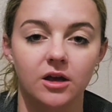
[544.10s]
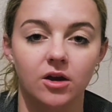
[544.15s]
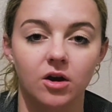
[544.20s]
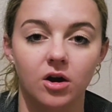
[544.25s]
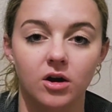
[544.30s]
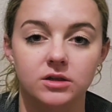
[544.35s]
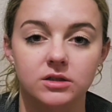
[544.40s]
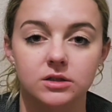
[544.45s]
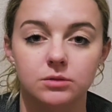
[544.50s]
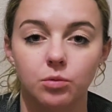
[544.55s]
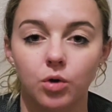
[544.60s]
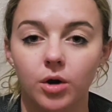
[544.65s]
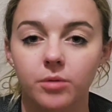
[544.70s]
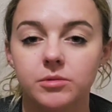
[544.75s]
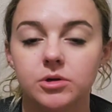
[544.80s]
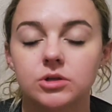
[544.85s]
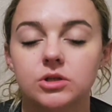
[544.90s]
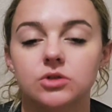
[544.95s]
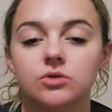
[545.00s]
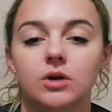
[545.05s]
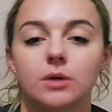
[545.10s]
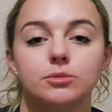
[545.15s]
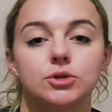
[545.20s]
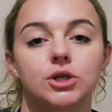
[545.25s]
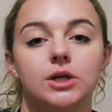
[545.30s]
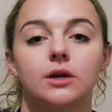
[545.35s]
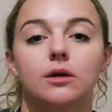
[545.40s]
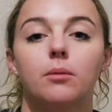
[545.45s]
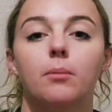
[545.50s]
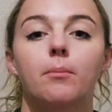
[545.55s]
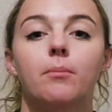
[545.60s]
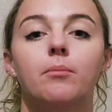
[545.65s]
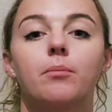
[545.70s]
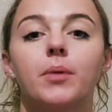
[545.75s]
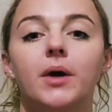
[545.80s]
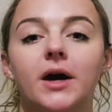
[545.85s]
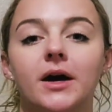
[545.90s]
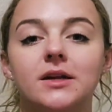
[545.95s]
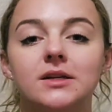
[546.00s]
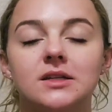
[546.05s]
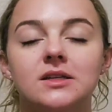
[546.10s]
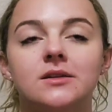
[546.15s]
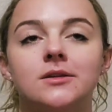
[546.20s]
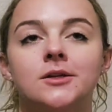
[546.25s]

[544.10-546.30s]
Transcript: cause some hormone disruption, but